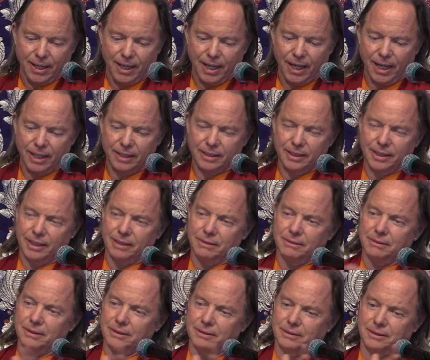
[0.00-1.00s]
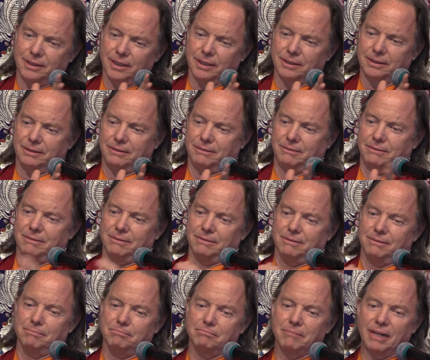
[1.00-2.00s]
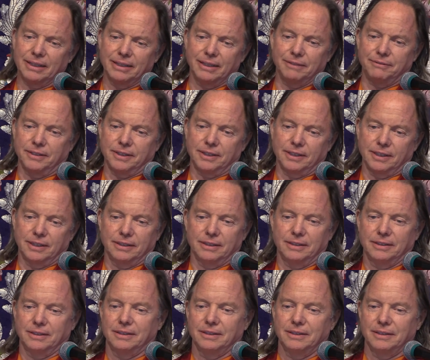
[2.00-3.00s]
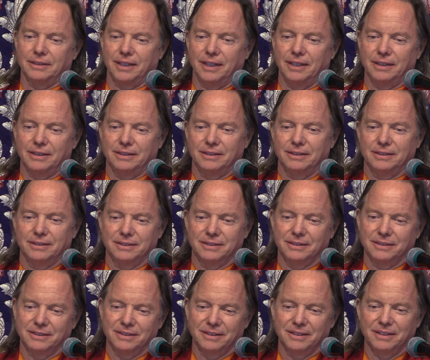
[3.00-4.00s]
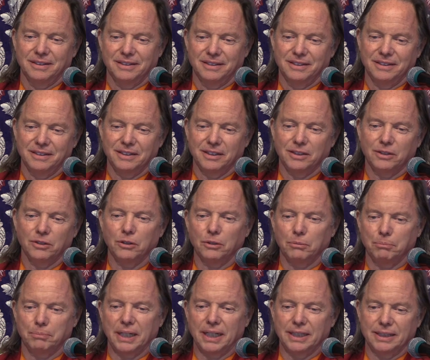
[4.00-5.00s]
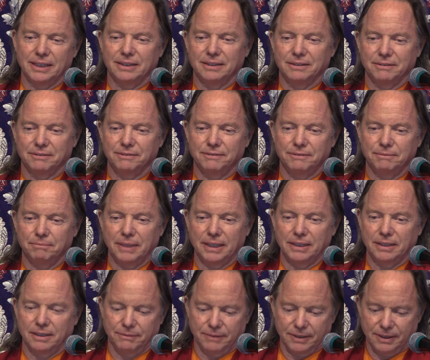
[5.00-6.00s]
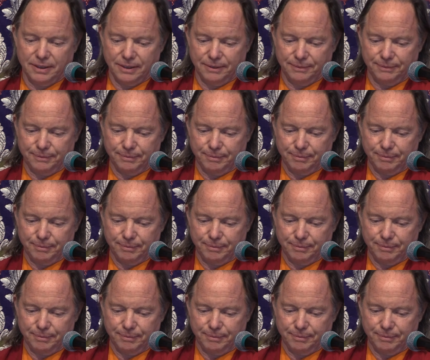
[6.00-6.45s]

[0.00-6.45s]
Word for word: And they look just magnificent, okay? Their whole body is magnificent.